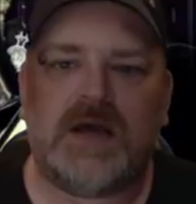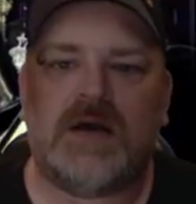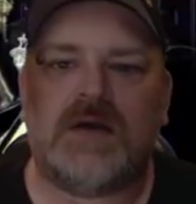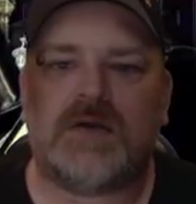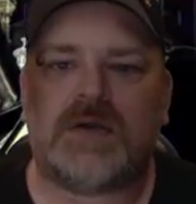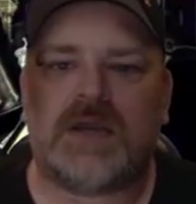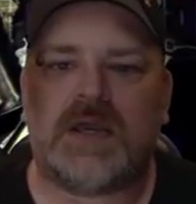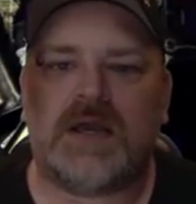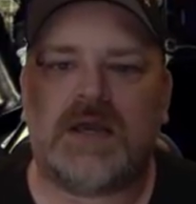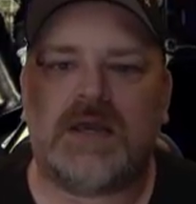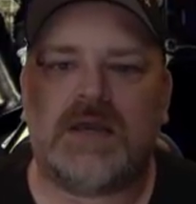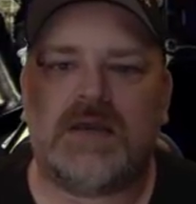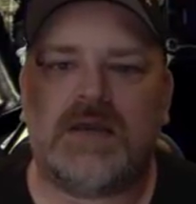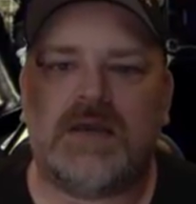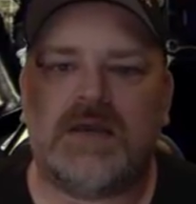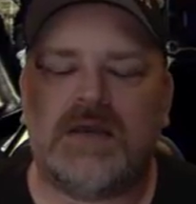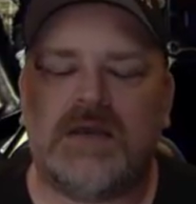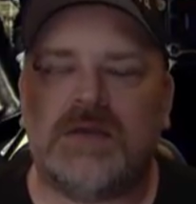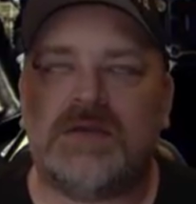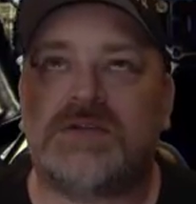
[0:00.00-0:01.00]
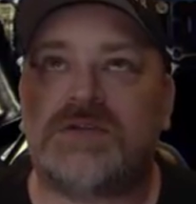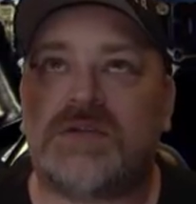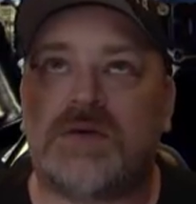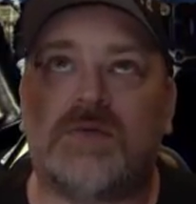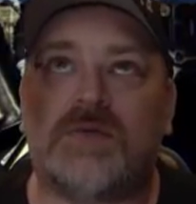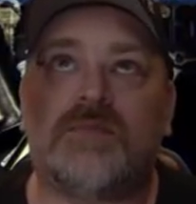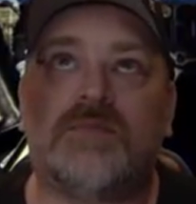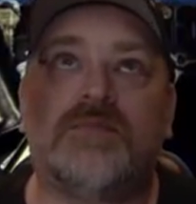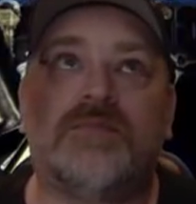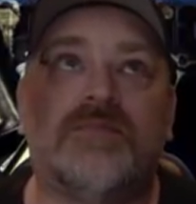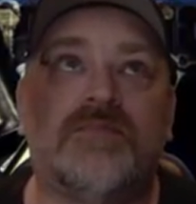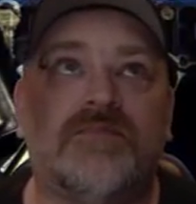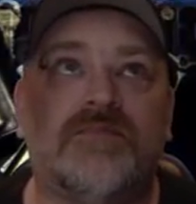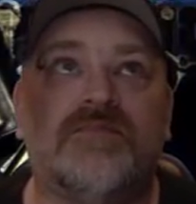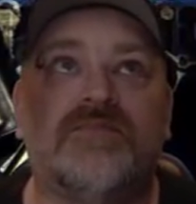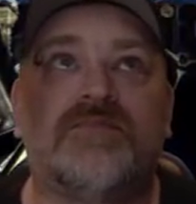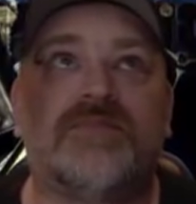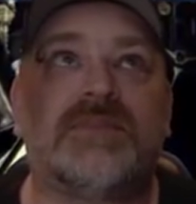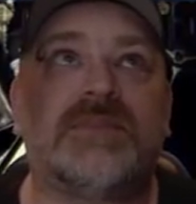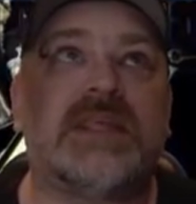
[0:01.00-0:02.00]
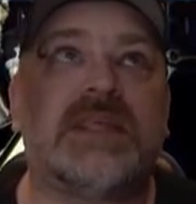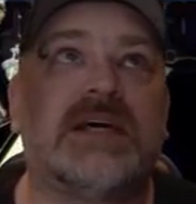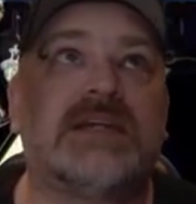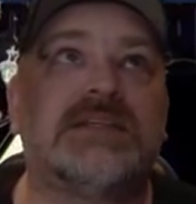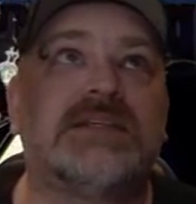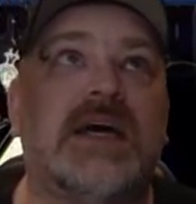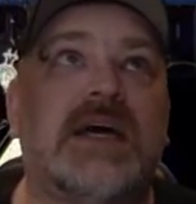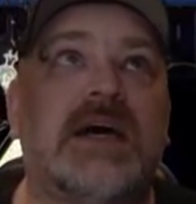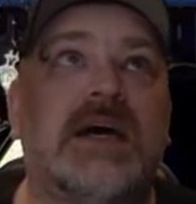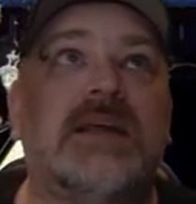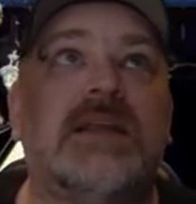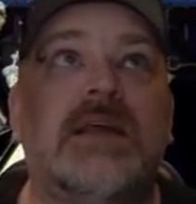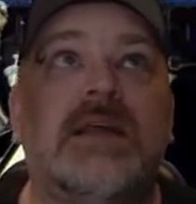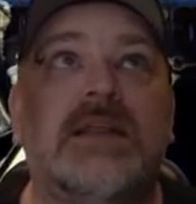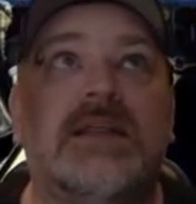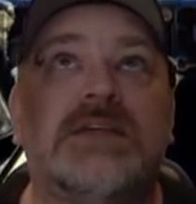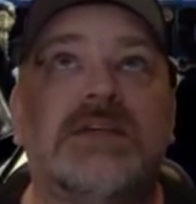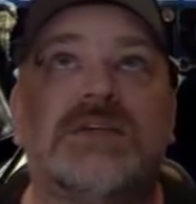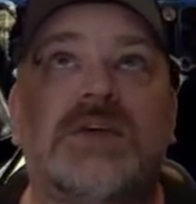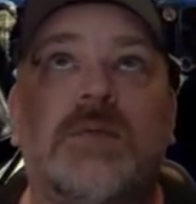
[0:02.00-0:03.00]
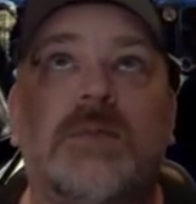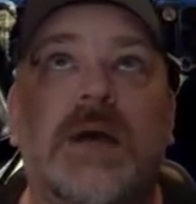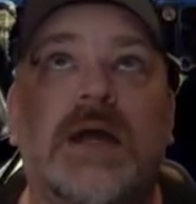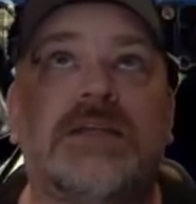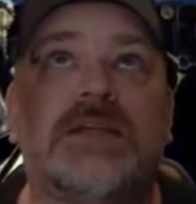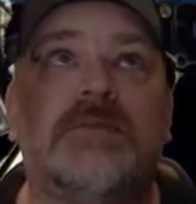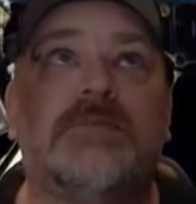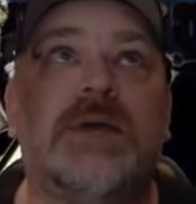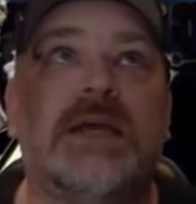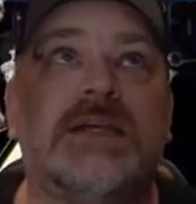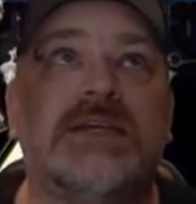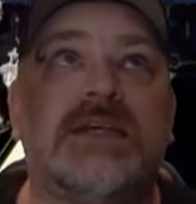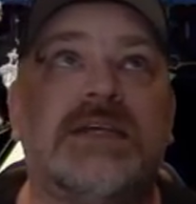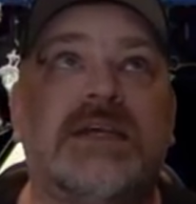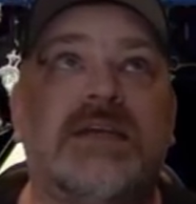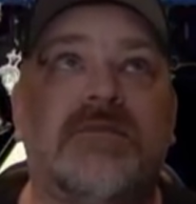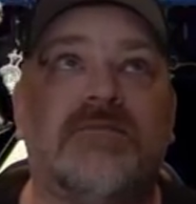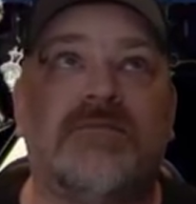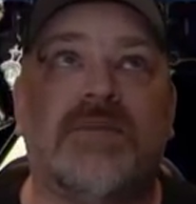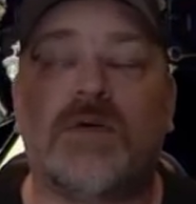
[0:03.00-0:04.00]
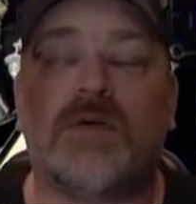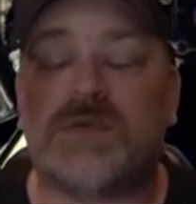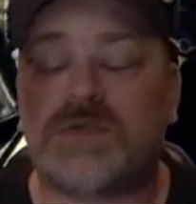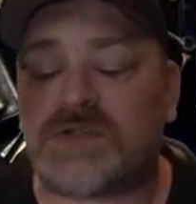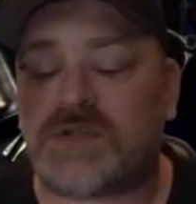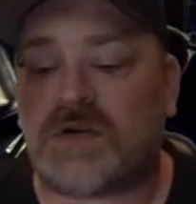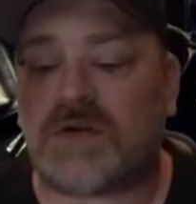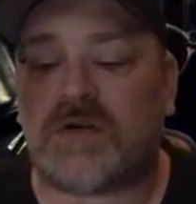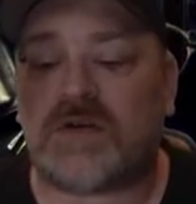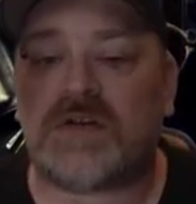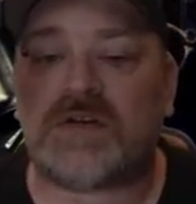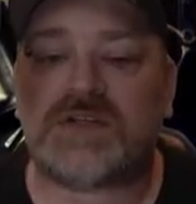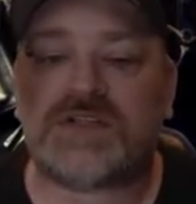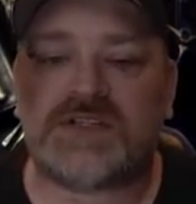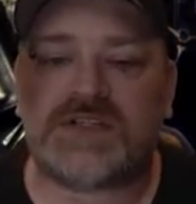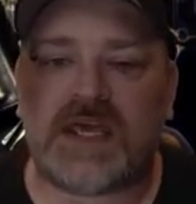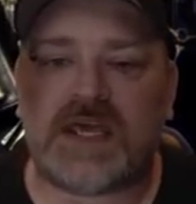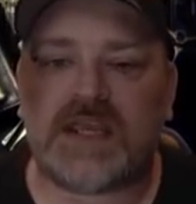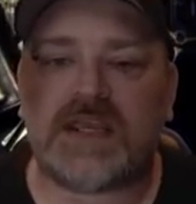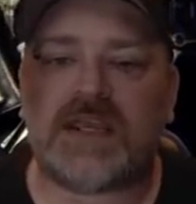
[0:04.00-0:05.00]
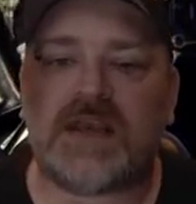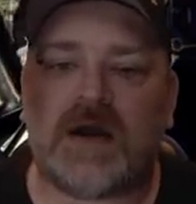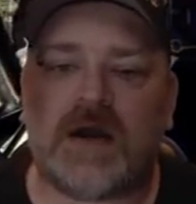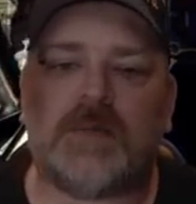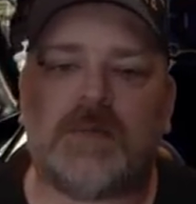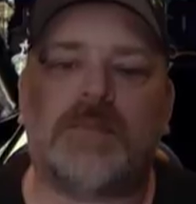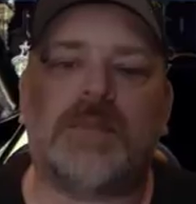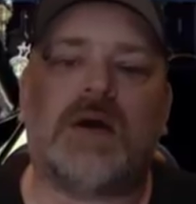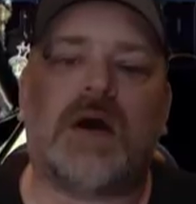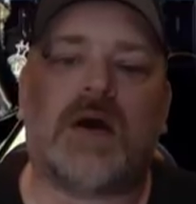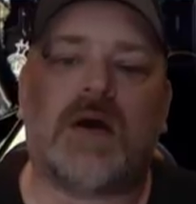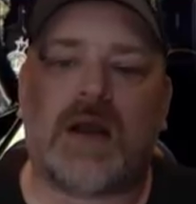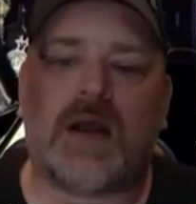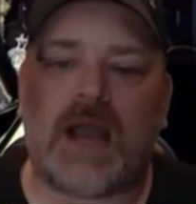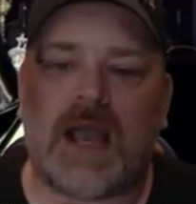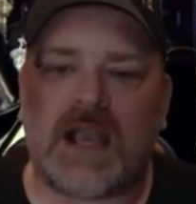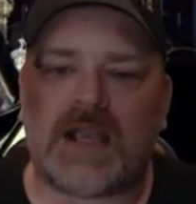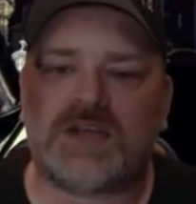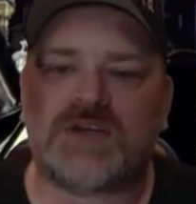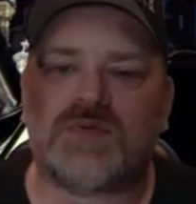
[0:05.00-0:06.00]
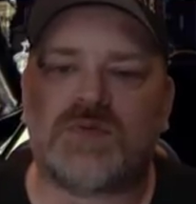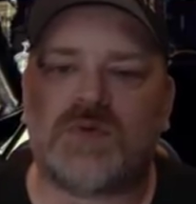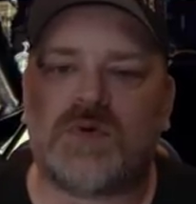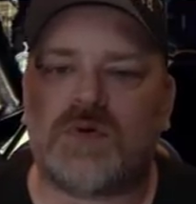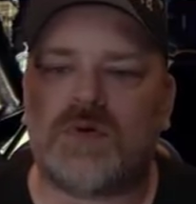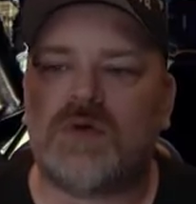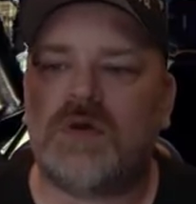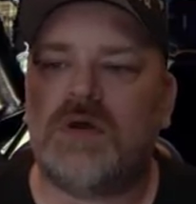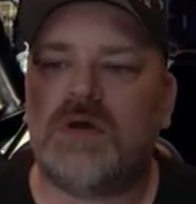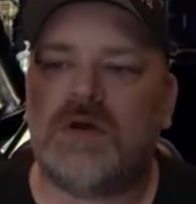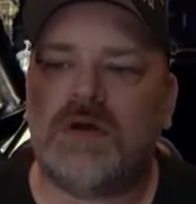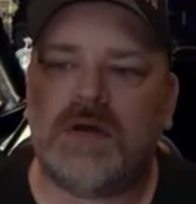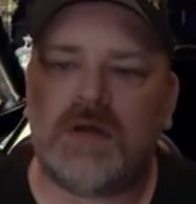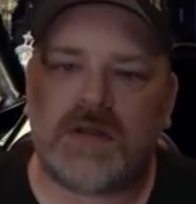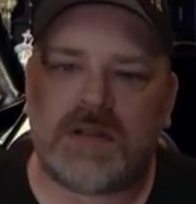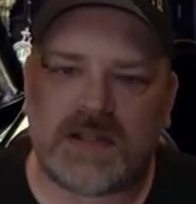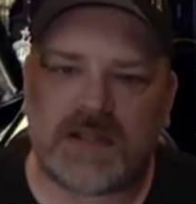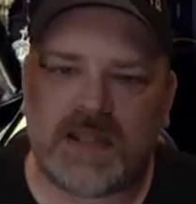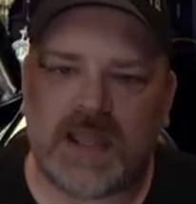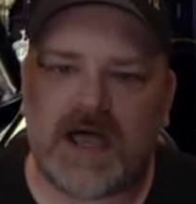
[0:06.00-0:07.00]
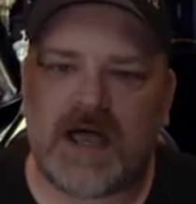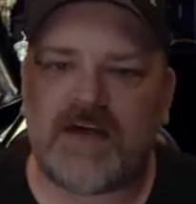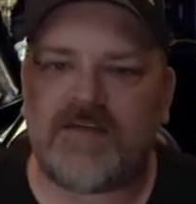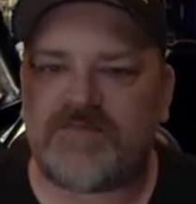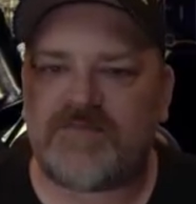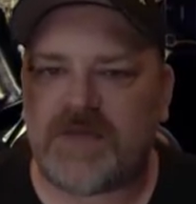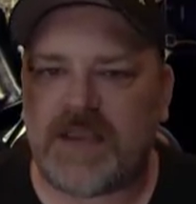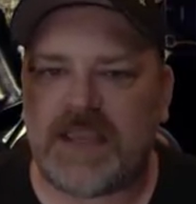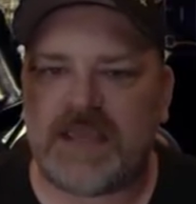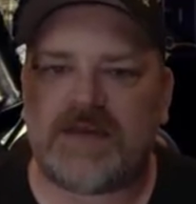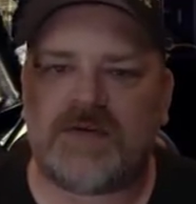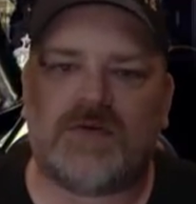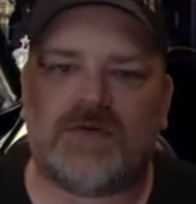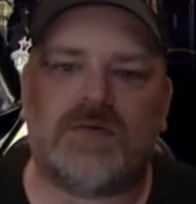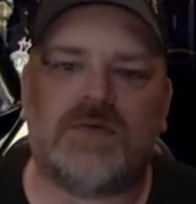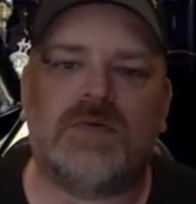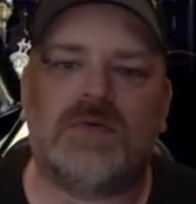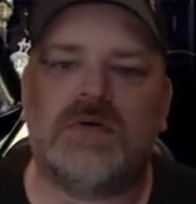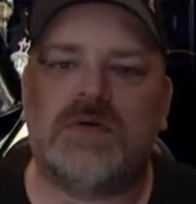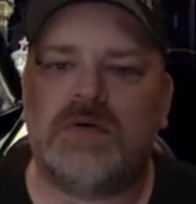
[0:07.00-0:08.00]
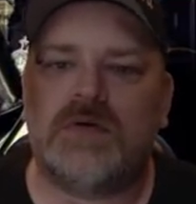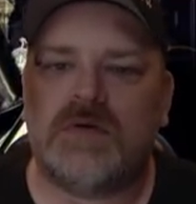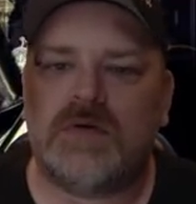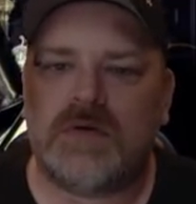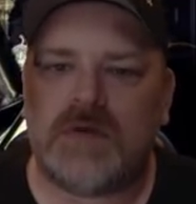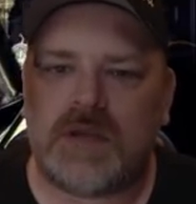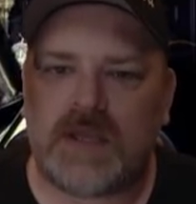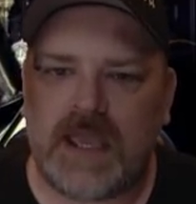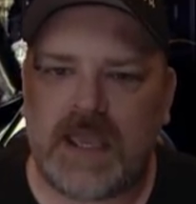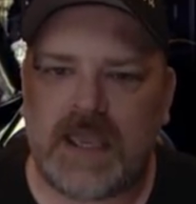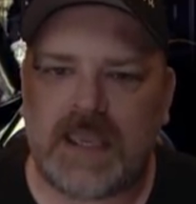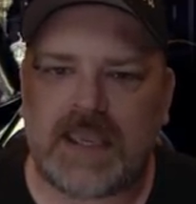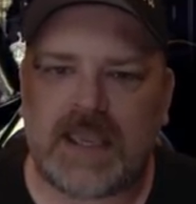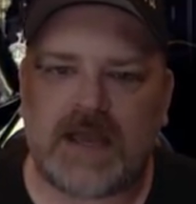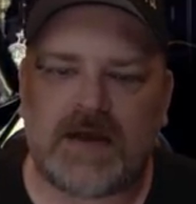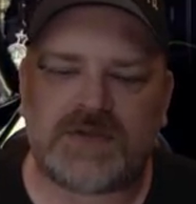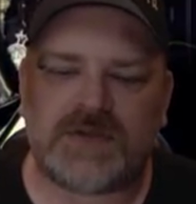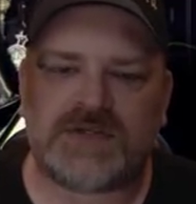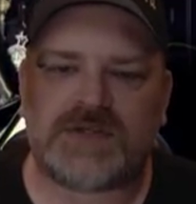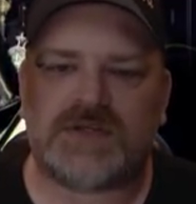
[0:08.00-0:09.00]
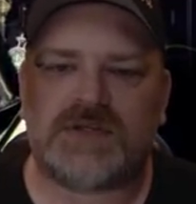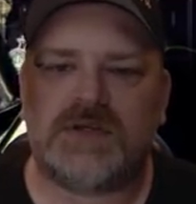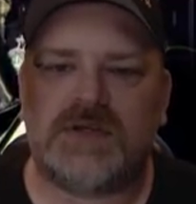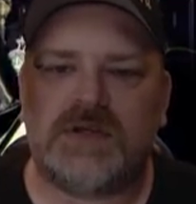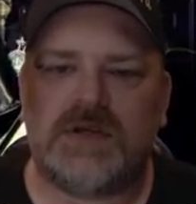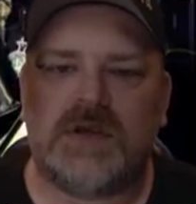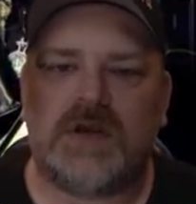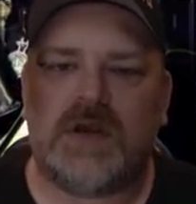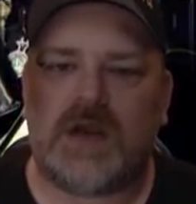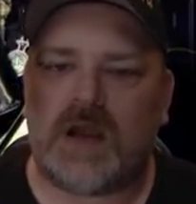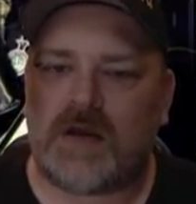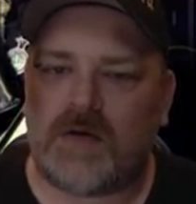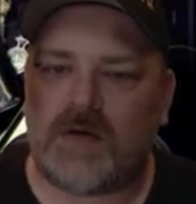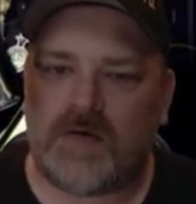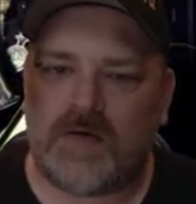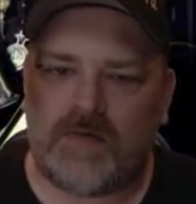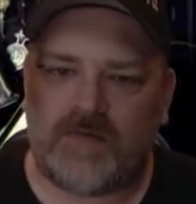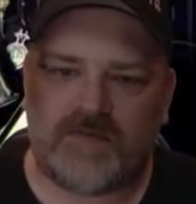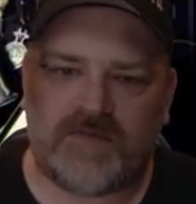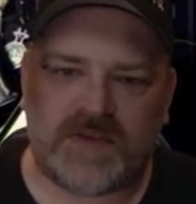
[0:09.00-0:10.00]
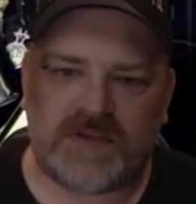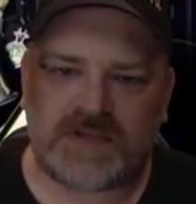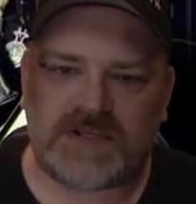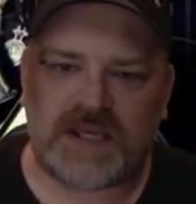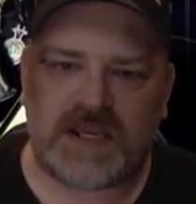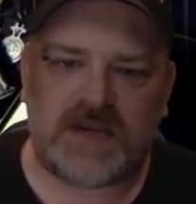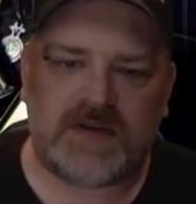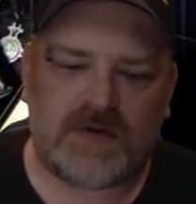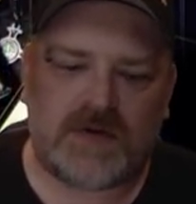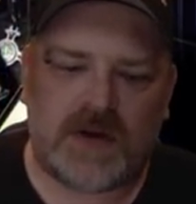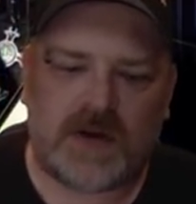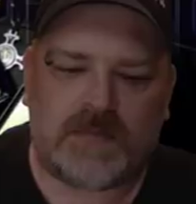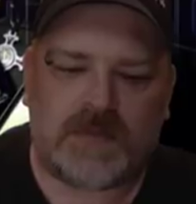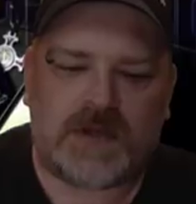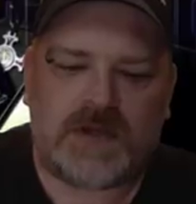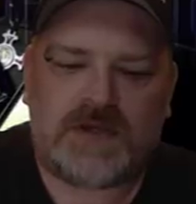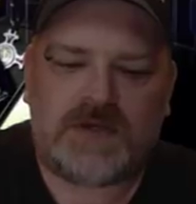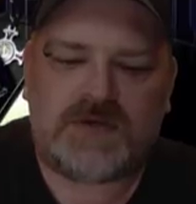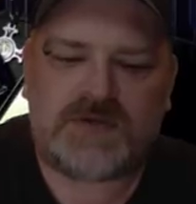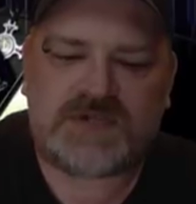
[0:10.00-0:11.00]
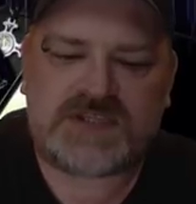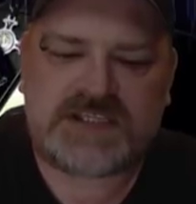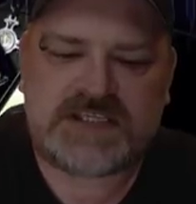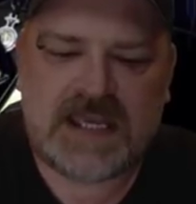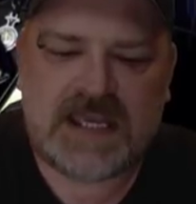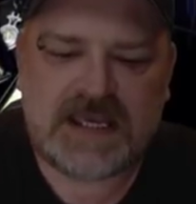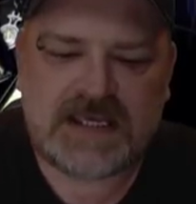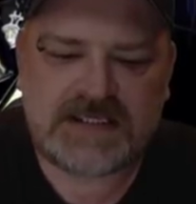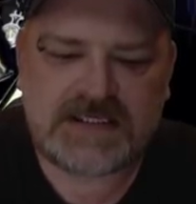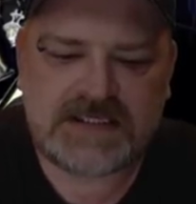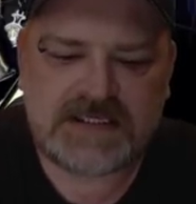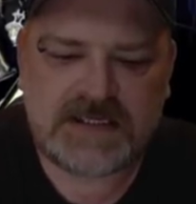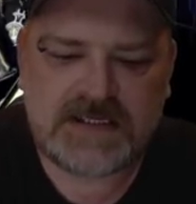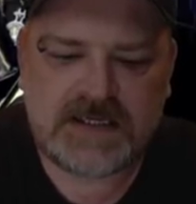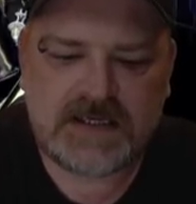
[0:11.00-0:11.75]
Okay, so that's that. Let's go back to basic info and start setting up our actual live panel Hangouts. For the title, I'm going to use test.